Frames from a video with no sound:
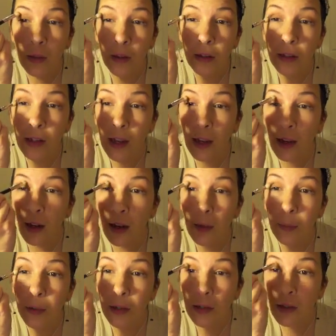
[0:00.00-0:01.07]
and take it
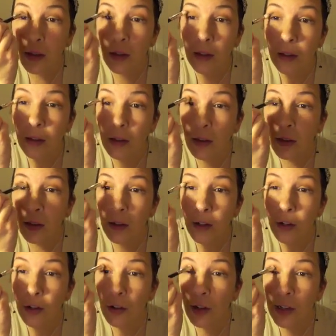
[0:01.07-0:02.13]
up into the
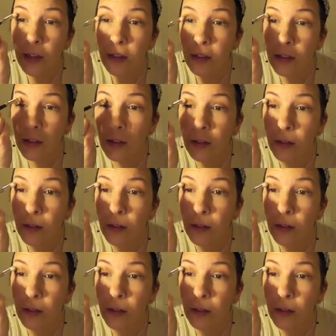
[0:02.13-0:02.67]
crease too.